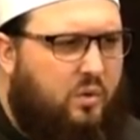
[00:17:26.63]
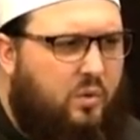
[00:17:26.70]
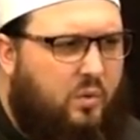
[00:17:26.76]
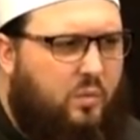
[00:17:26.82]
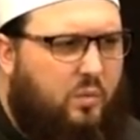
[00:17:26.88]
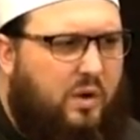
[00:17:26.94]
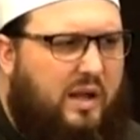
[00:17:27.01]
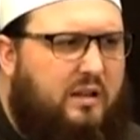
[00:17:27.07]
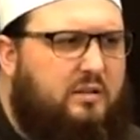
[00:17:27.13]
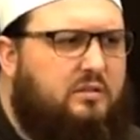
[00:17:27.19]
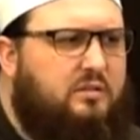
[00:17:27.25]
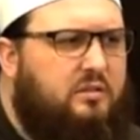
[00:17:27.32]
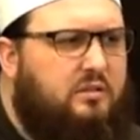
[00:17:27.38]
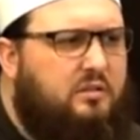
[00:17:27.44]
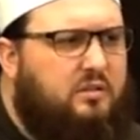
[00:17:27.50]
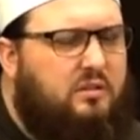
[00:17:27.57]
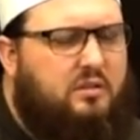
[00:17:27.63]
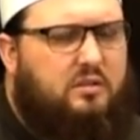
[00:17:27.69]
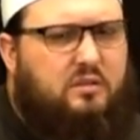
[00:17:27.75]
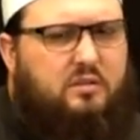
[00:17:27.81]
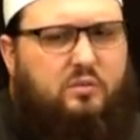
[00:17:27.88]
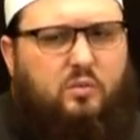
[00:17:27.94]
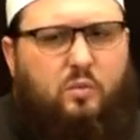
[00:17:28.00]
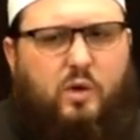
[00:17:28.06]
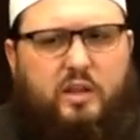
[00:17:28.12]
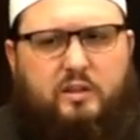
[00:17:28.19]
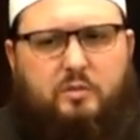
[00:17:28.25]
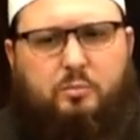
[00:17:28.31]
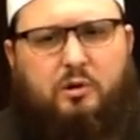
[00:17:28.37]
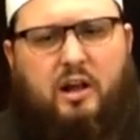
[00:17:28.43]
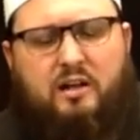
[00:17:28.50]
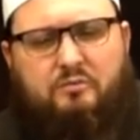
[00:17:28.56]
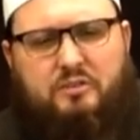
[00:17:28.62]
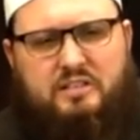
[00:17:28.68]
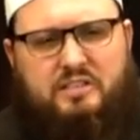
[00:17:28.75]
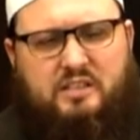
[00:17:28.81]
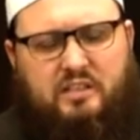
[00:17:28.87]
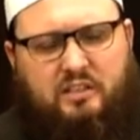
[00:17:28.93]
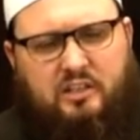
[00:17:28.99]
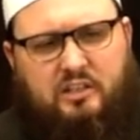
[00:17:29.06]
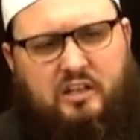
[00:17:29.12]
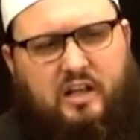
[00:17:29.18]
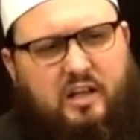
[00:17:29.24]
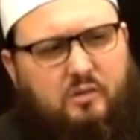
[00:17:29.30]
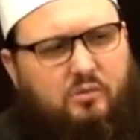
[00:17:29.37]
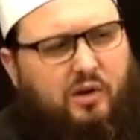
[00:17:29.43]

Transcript: Well, when the Prophet sallallahu